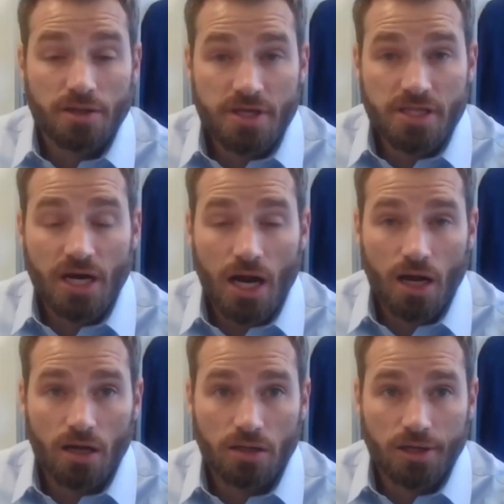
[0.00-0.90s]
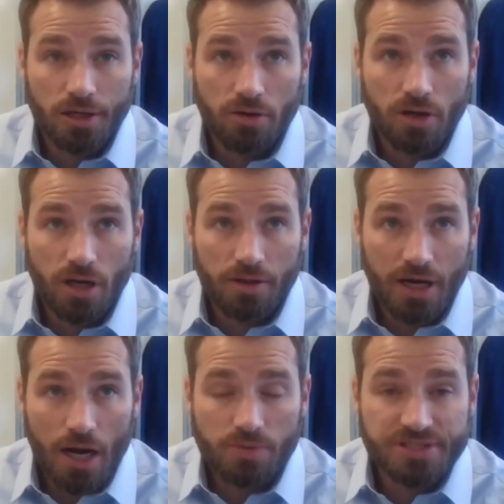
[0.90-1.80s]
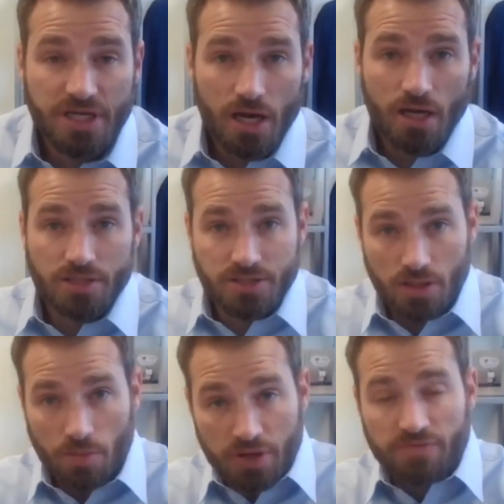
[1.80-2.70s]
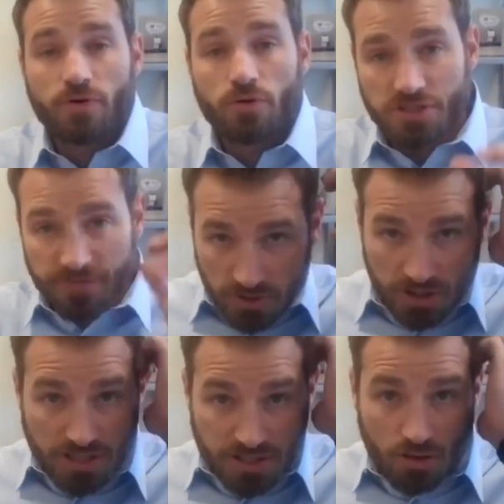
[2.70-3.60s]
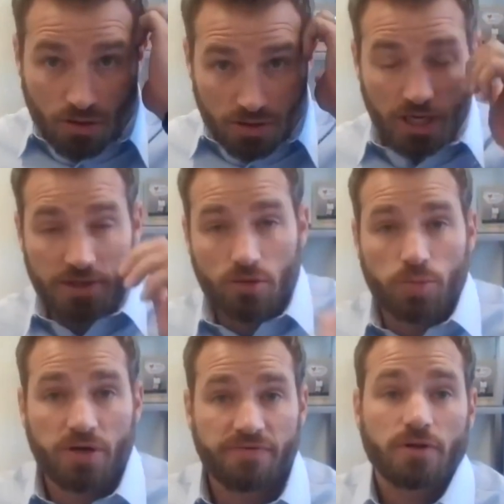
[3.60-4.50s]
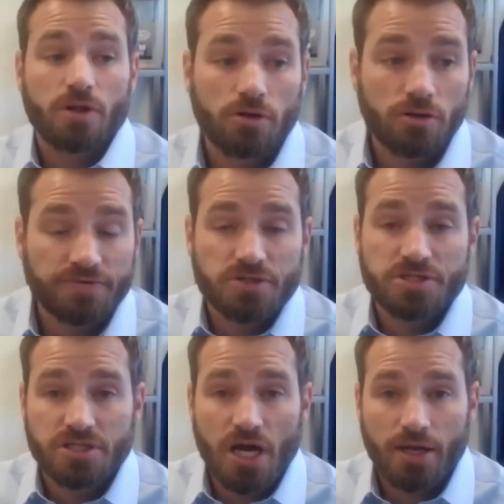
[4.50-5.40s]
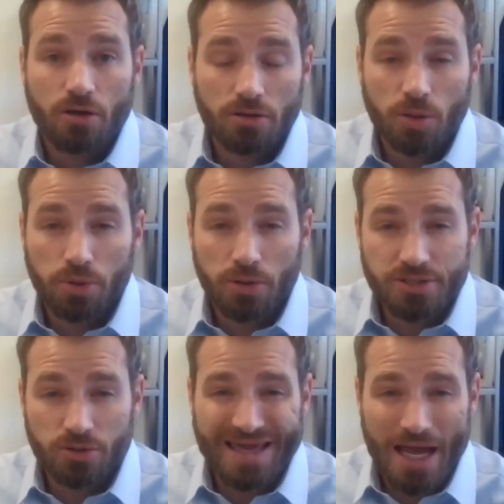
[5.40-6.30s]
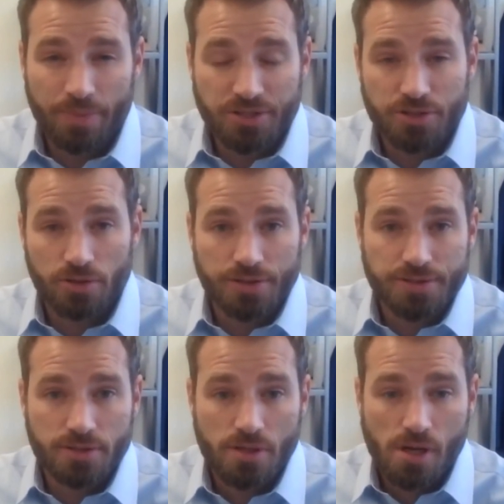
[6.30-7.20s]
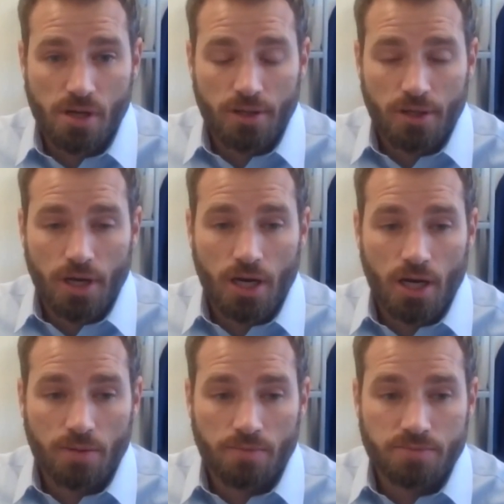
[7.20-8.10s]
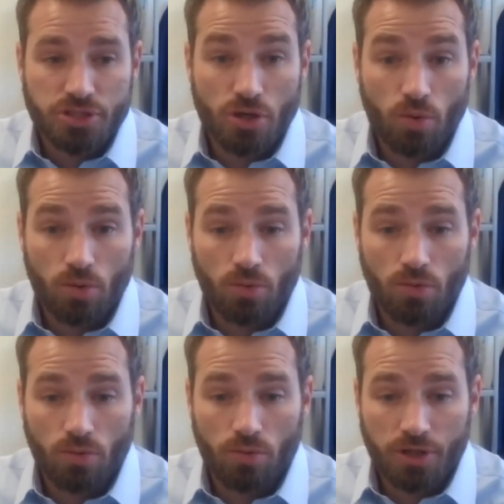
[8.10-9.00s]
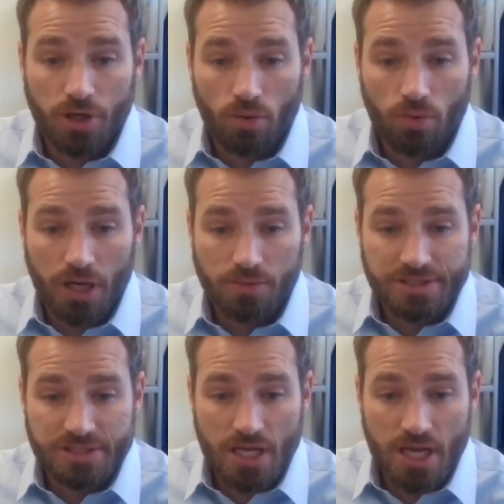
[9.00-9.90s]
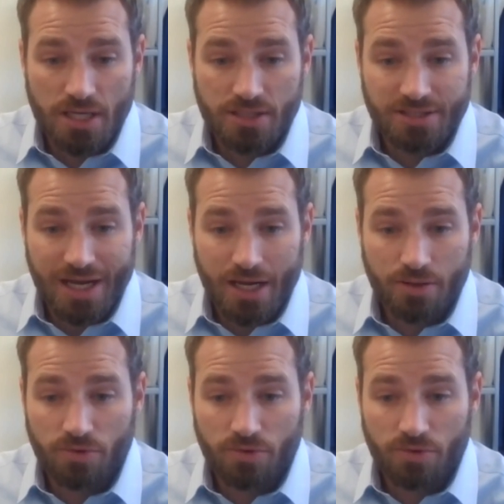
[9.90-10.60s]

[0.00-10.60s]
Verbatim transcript: the thing that, you know, that I would say is a big focus for today's call that I think would benefit a lot of homeowners is I call it appraisal gap insurance. Mm-hmm. Um, so, you know, what I would say is I